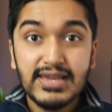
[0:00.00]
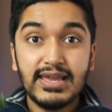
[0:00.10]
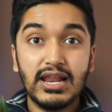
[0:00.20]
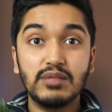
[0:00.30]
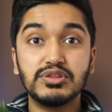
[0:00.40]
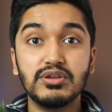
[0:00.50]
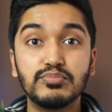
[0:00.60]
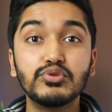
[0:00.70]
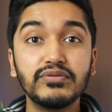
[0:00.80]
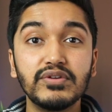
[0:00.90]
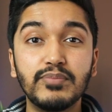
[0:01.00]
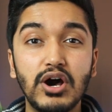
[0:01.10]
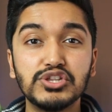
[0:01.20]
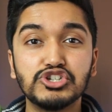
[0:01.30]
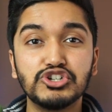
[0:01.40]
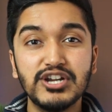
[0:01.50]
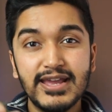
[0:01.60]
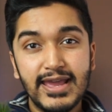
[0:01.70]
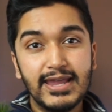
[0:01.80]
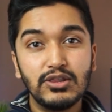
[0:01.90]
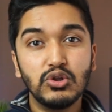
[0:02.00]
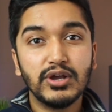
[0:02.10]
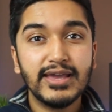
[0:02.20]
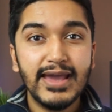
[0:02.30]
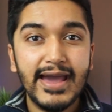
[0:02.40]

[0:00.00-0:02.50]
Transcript: it helps you improve your posture and look